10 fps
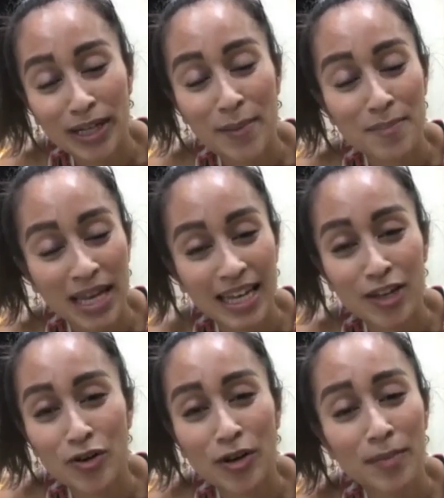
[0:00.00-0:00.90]
and make
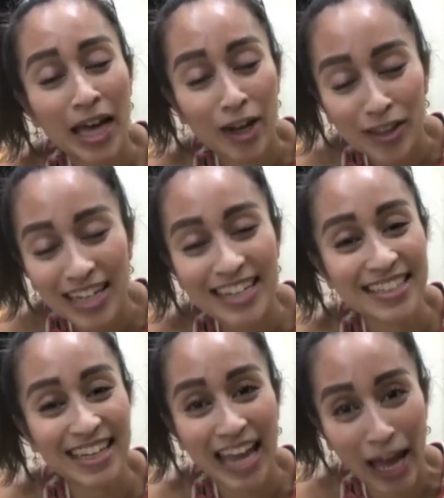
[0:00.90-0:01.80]
it your
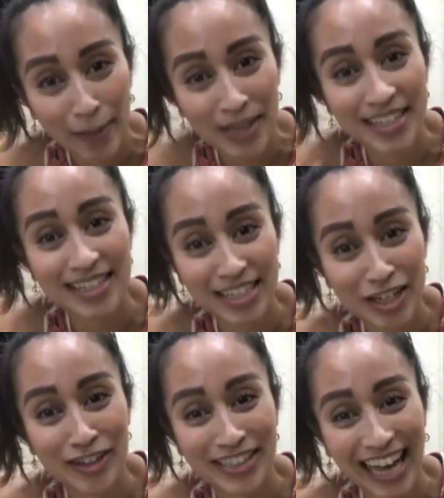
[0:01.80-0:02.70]
healthiest and happiest
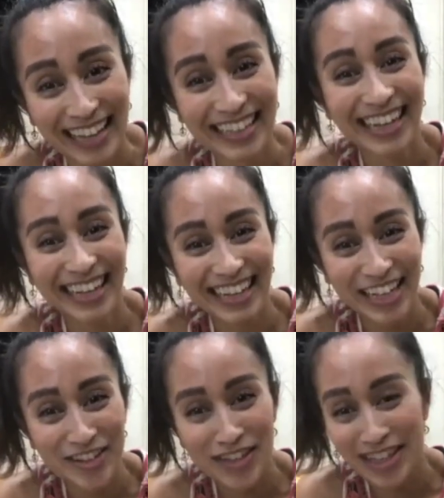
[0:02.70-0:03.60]
year yet.
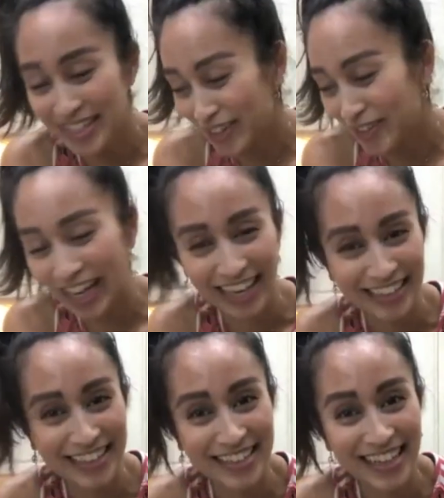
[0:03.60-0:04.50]
Can you see this little
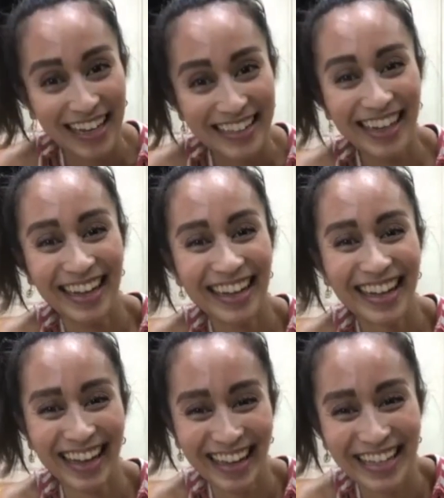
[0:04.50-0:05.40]
hand? It's Dean.
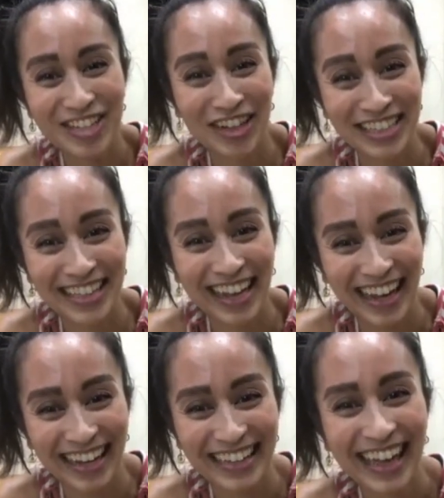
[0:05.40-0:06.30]
He's trying to say
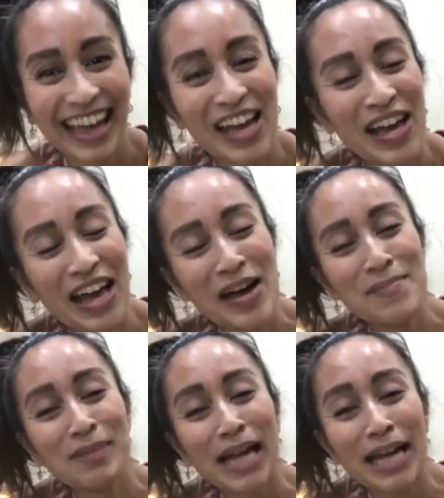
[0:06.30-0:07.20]
hi.
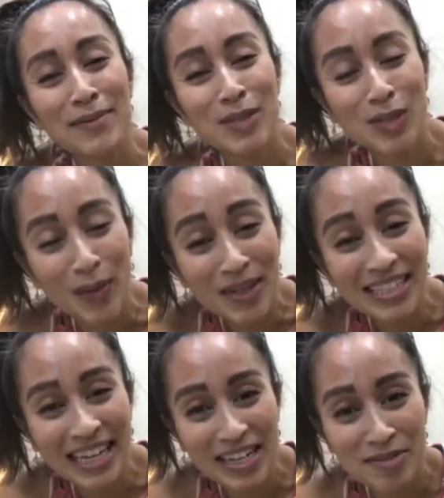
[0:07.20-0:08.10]
But I am so
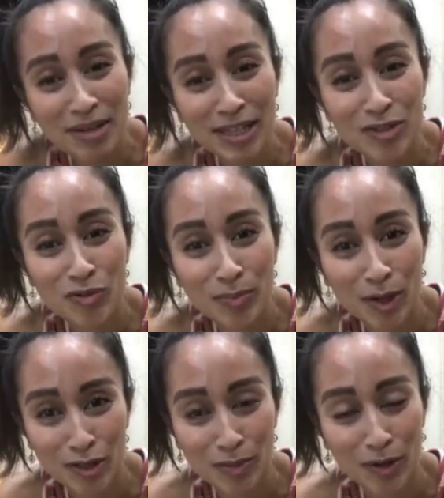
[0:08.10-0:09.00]
excited to bring this group
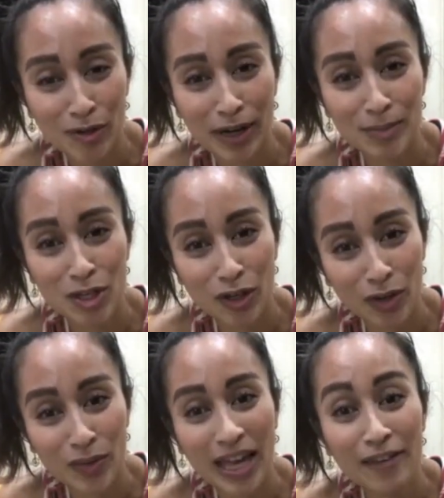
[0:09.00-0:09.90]
coaching program to
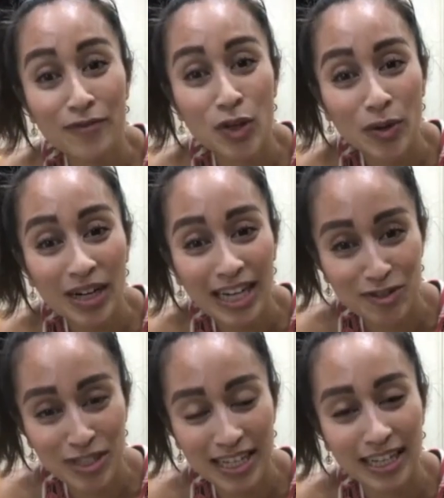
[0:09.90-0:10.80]
you. If you are
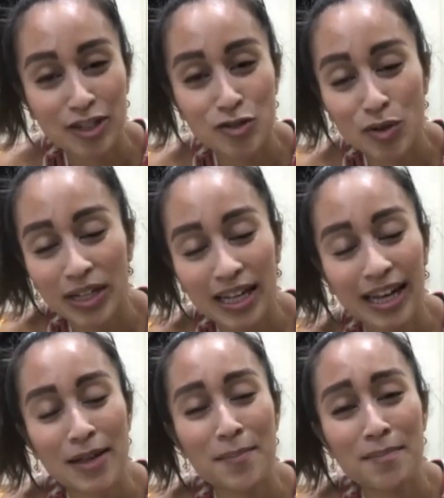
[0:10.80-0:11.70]
interested in joining
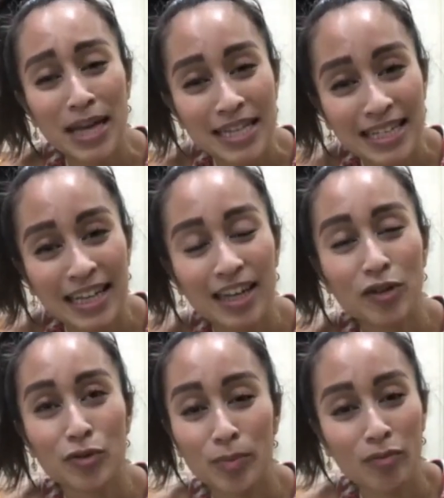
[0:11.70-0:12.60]
an
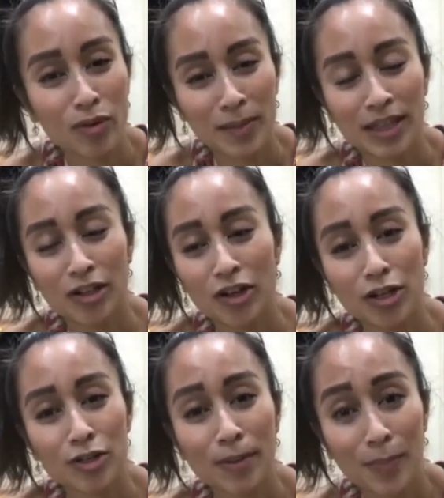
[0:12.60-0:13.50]
amazing group of women that are
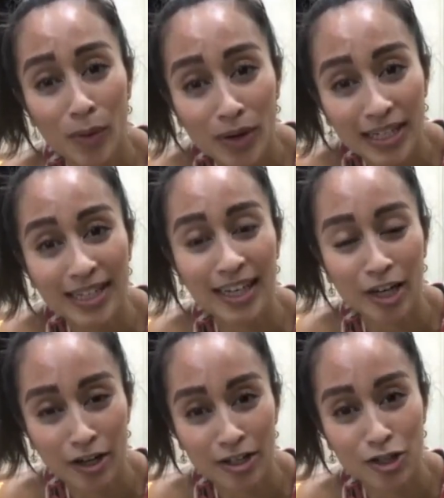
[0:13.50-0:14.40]
going to support and
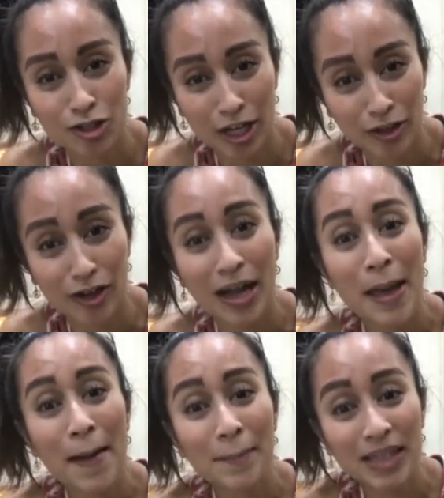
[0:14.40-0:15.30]
encourage each other,
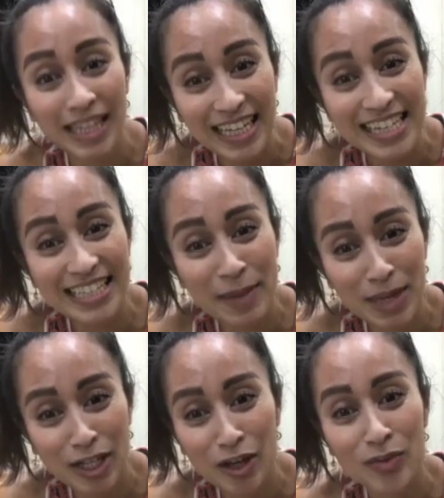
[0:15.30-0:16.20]
please let
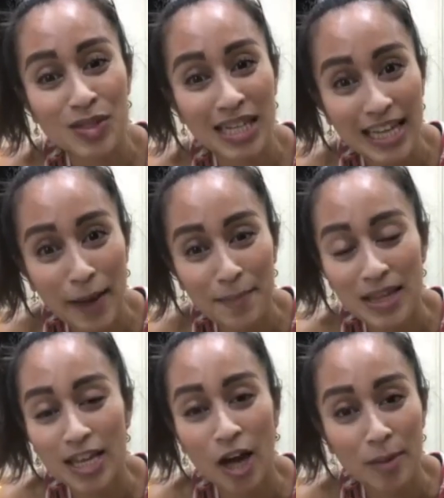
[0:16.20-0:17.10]
me know. DM
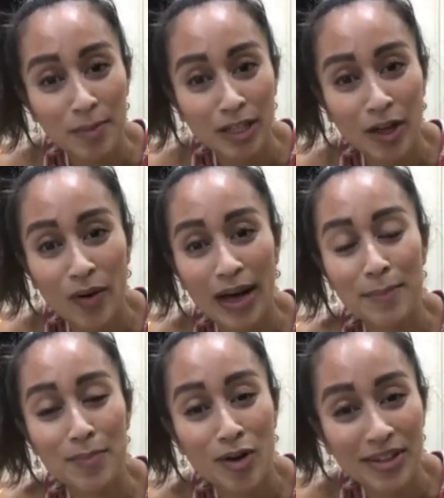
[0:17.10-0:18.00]
me, comment below.
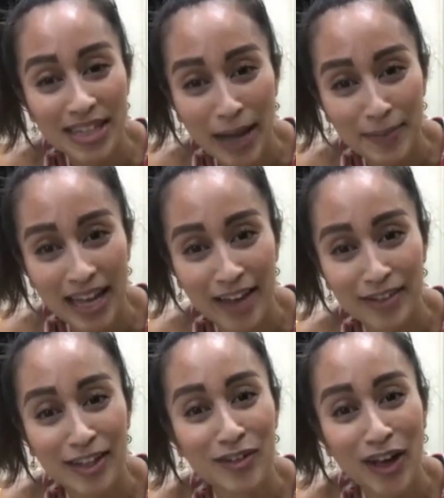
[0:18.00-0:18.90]
I'm more than happy to have
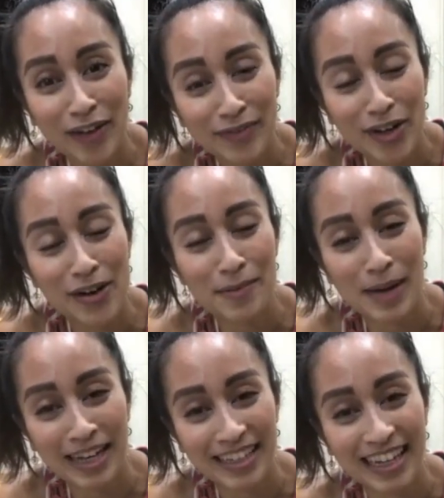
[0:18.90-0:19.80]
a little convo
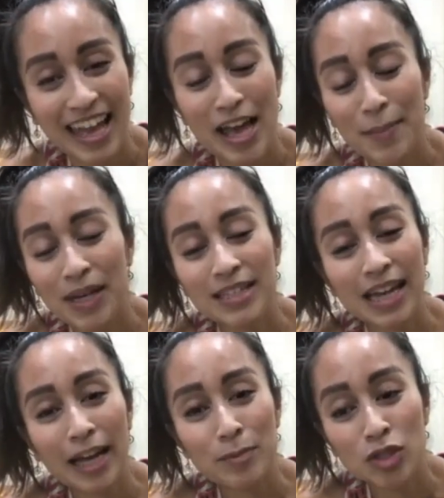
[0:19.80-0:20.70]
about it, because
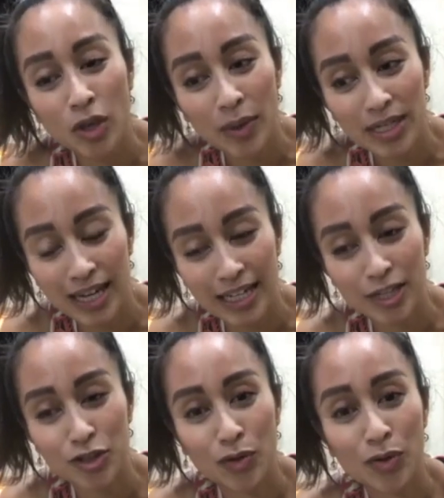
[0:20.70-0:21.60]
I'm so
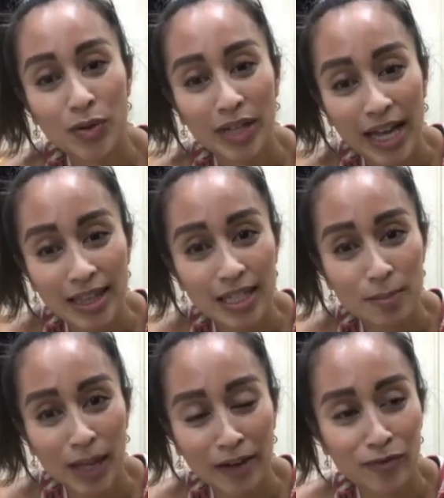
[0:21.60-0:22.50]
excited to create
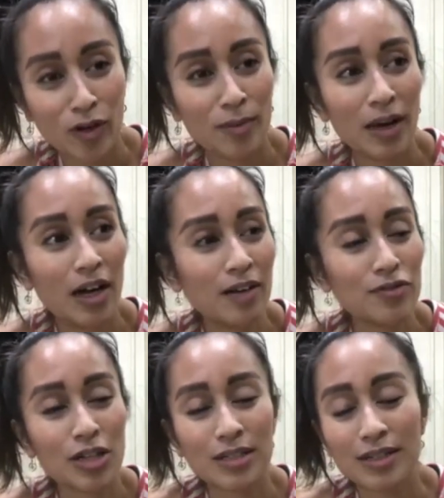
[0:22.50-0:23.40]
this platform
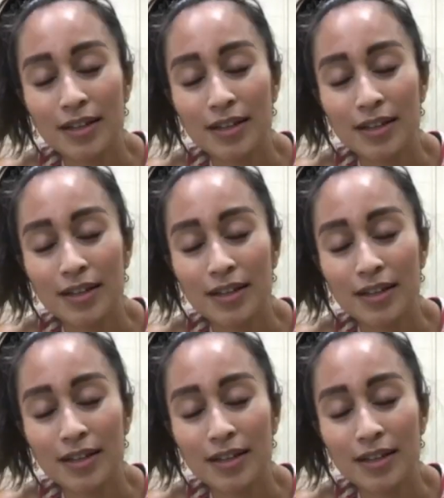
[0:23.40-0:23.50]
of just